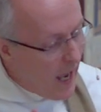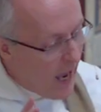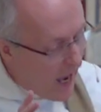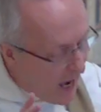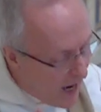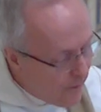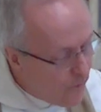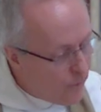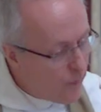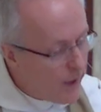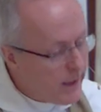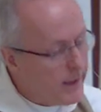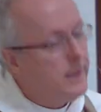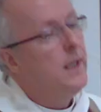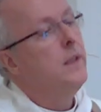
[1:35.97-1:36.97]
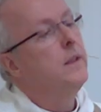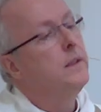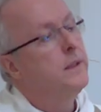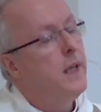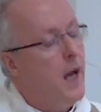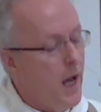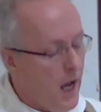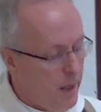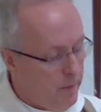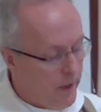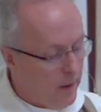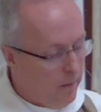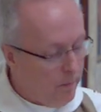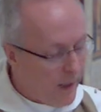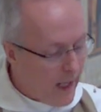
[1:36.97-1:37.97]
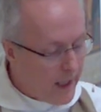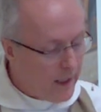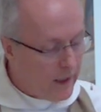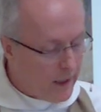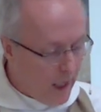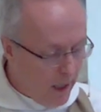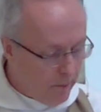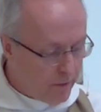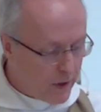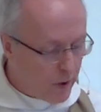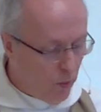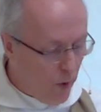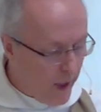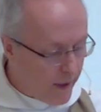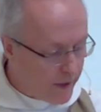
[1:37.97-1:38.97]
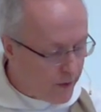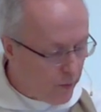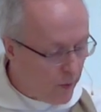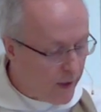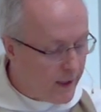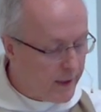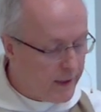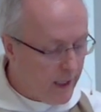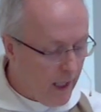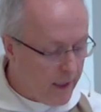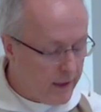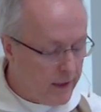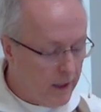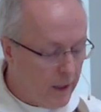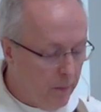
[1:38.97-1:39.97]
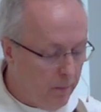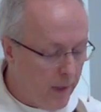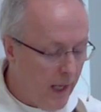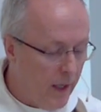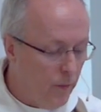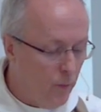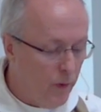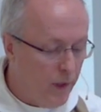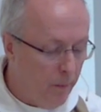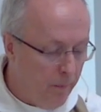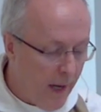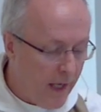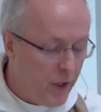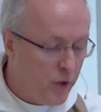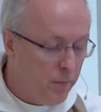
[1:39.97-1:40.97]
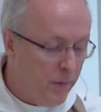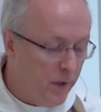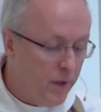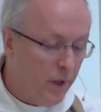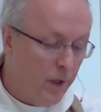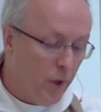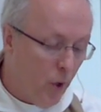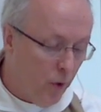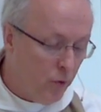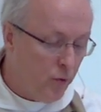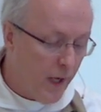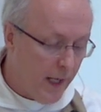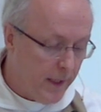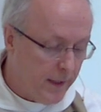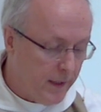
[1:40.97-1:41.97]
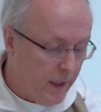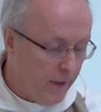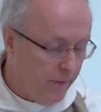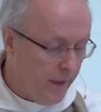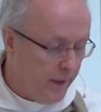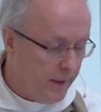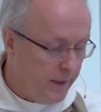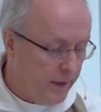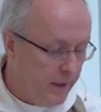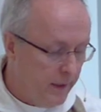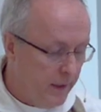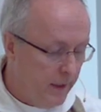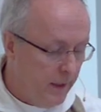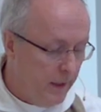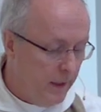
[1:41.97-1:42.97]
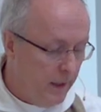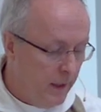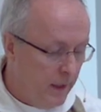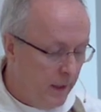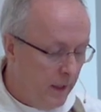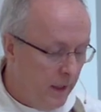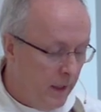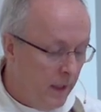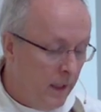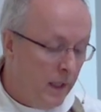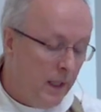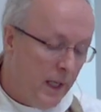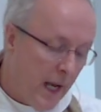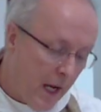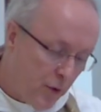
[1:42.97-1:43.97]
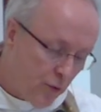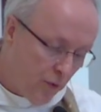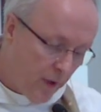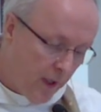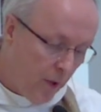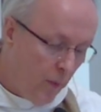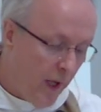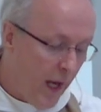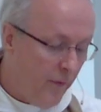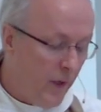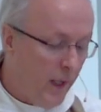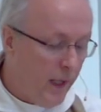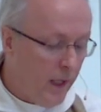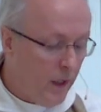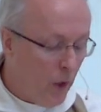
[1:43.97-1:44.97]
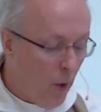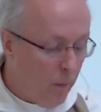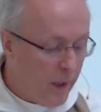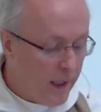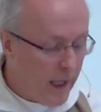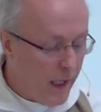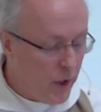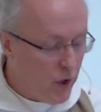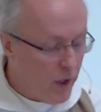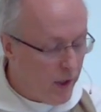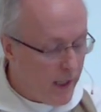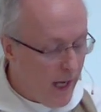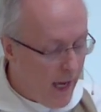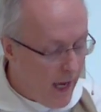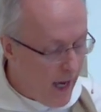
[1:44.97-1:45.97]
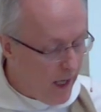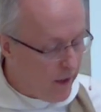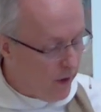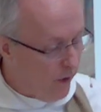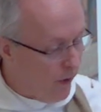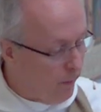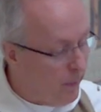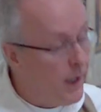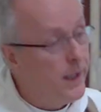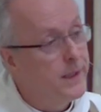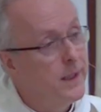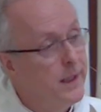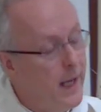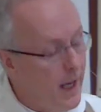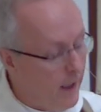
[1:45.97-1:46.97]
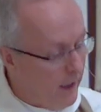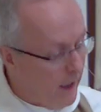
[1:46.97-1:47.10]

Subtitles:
every single time a complaint comes to us, we discuss the complaint with the management of the contract service. Naturally, we have a legal obligation to handle the personnel